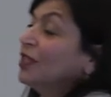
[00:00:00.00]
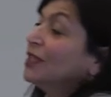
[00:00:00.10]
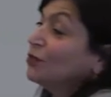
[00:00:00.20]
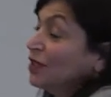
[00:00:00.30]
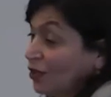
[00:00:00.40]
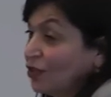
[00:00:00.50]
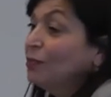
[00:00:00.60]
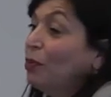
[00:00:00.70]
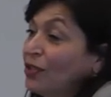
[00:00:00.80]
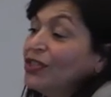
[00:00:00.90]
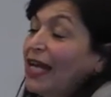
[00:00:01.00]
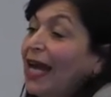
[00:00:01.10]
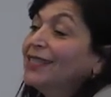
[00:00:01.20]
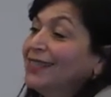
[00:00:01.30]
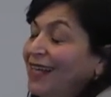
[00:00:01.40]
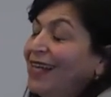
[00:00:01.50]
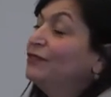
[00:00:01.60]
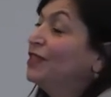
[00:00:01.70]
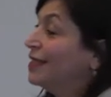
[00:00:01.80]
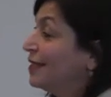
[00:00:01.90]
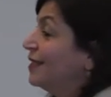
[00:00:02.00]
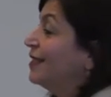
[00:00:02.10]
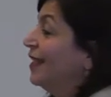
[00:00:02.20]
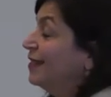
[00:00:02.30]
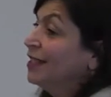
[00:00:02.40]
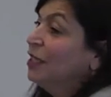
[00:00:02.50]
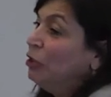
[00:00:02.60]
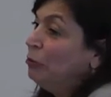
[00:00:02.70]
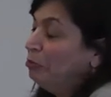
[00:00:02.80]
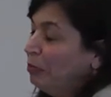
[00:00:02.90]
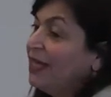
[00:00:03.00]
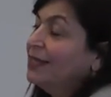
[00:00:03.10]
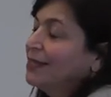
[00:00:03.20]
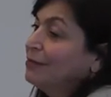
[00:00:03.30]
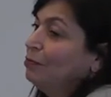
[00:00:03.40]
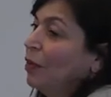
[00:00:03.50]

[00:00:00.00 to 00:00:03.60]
or the depositor has to have this consent based